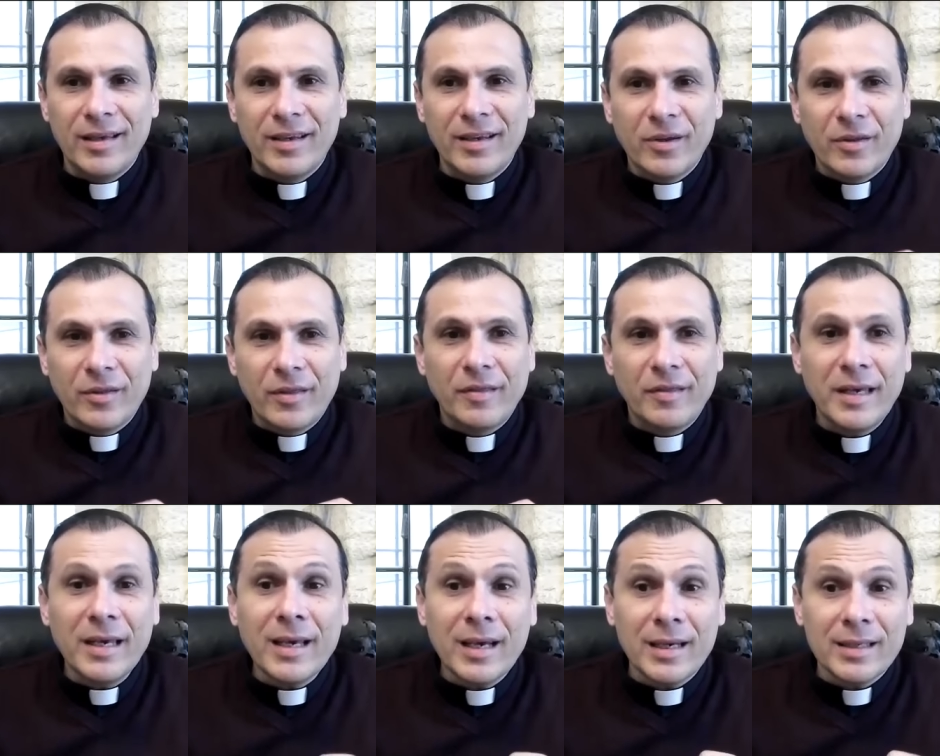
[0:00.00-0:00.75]
you know, the
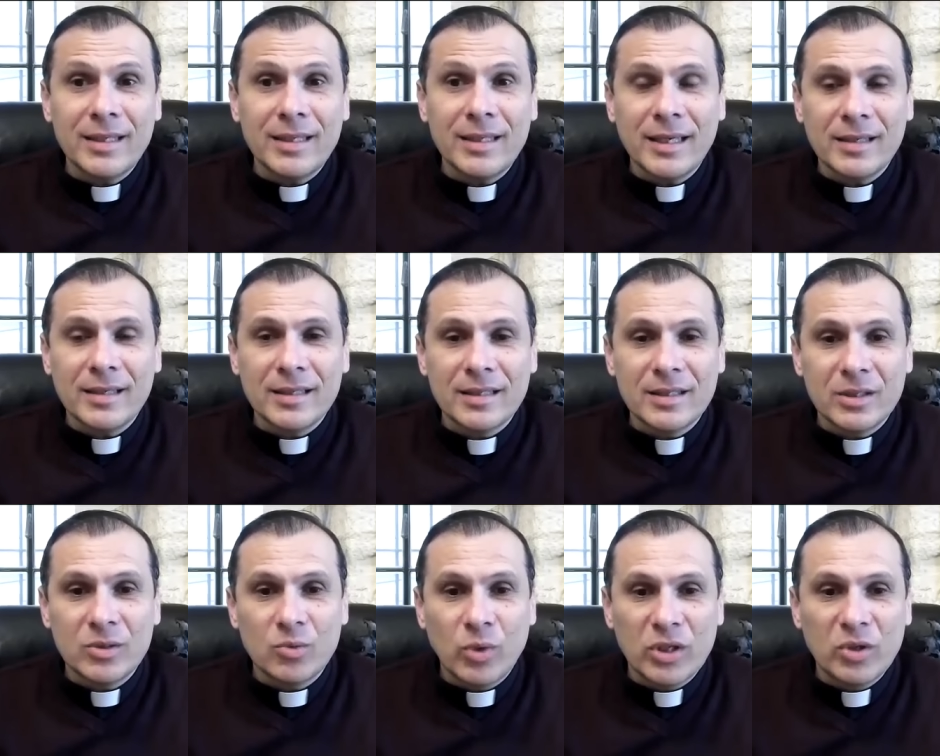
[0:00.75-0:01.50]
thing I said
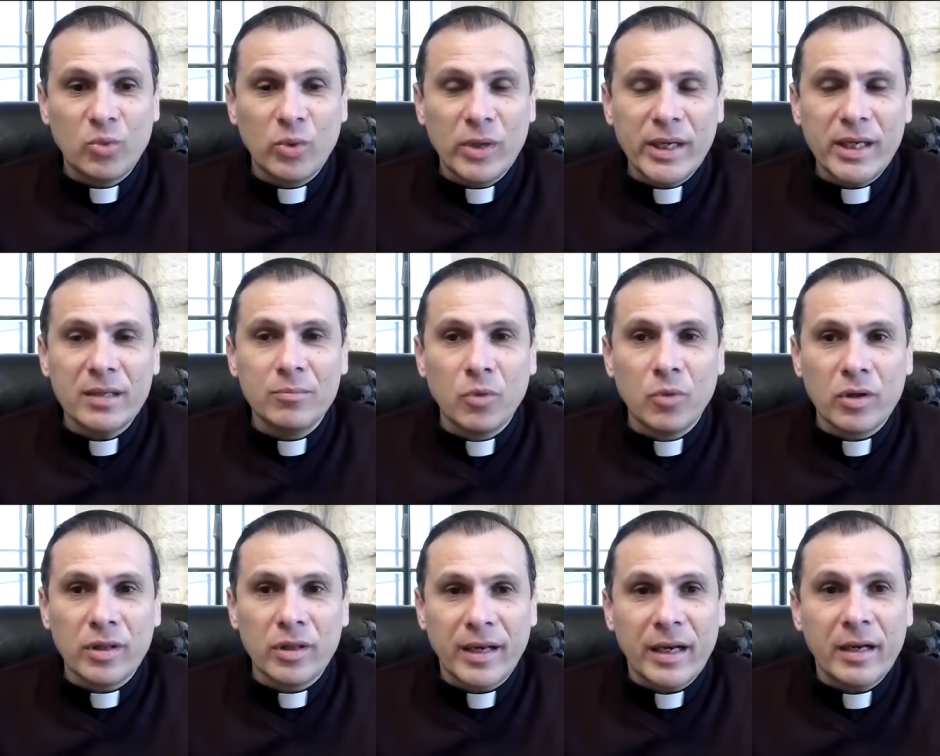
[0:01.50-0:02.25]
is what we need
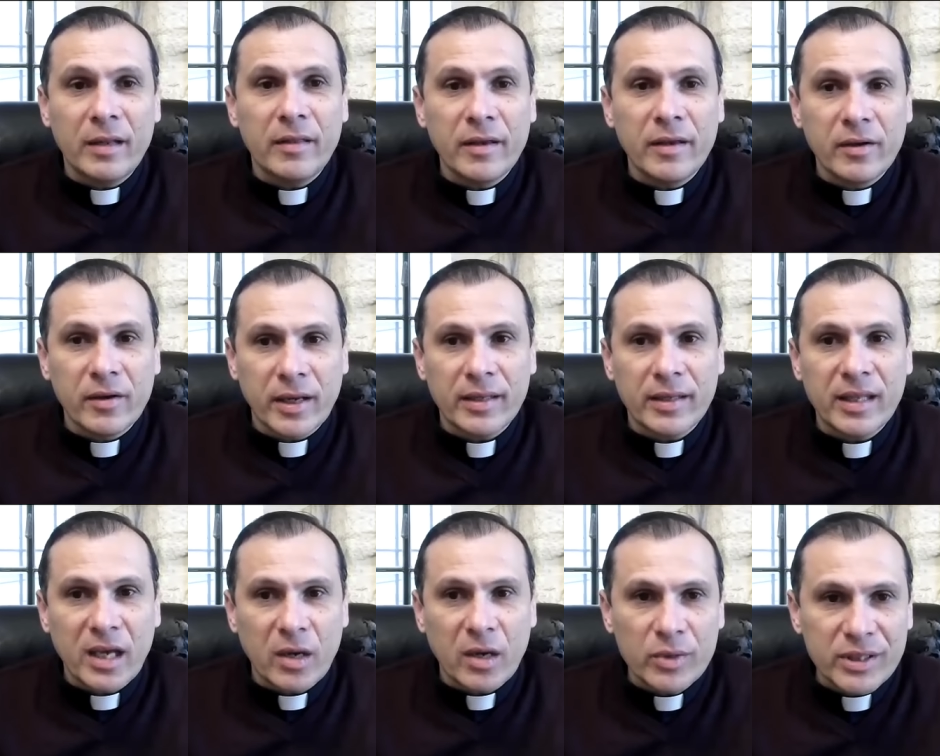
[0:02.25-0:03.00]
more than anything
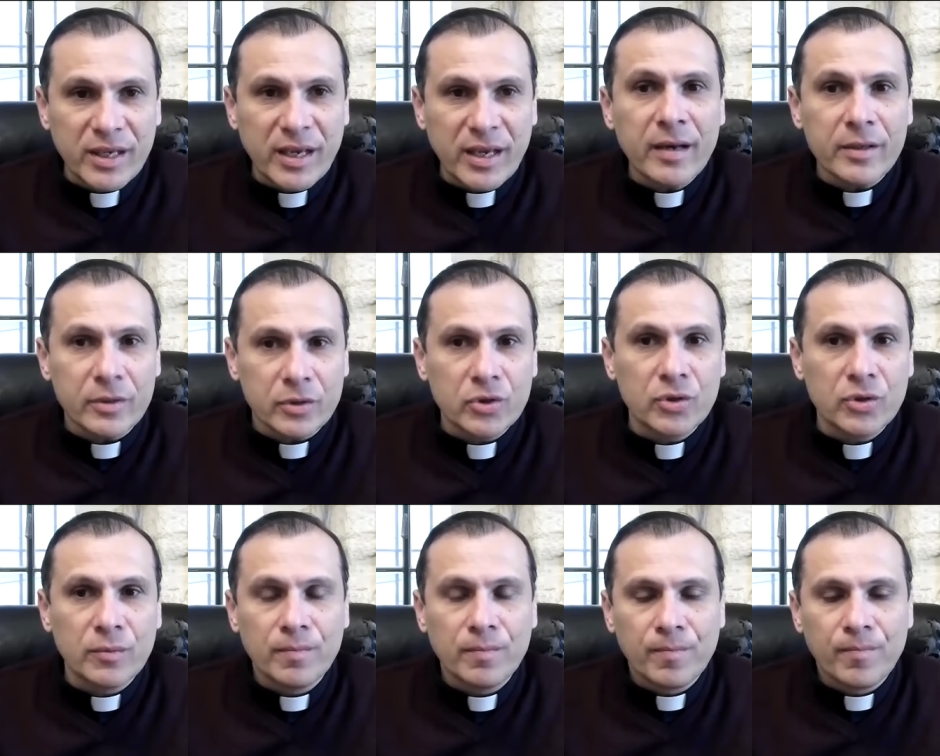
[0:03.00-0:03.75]
right now is
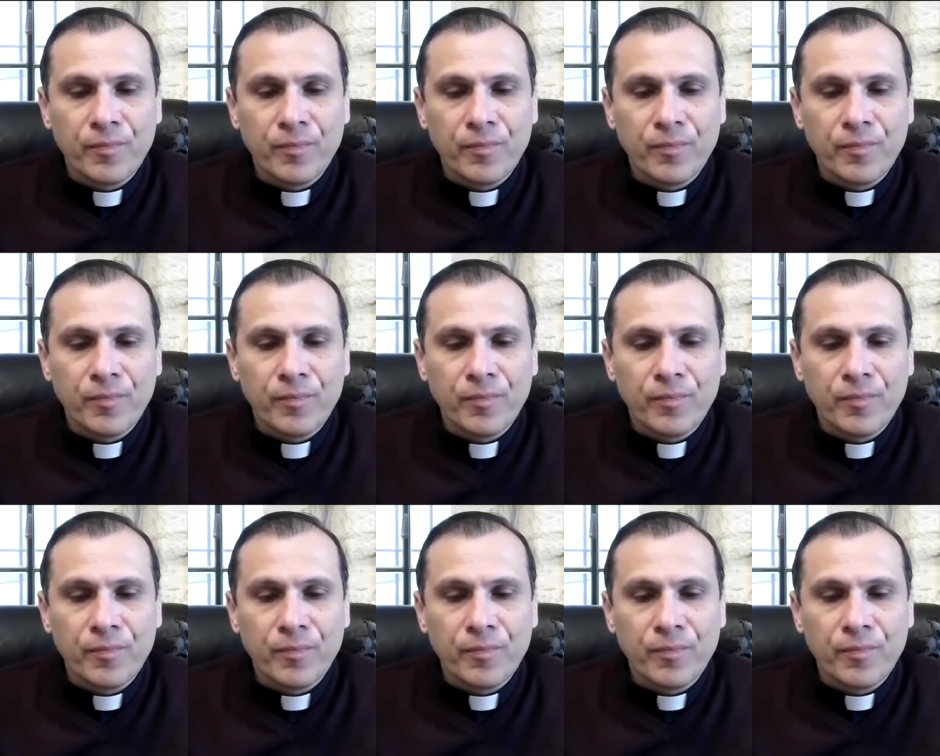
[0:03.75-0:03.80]
courage.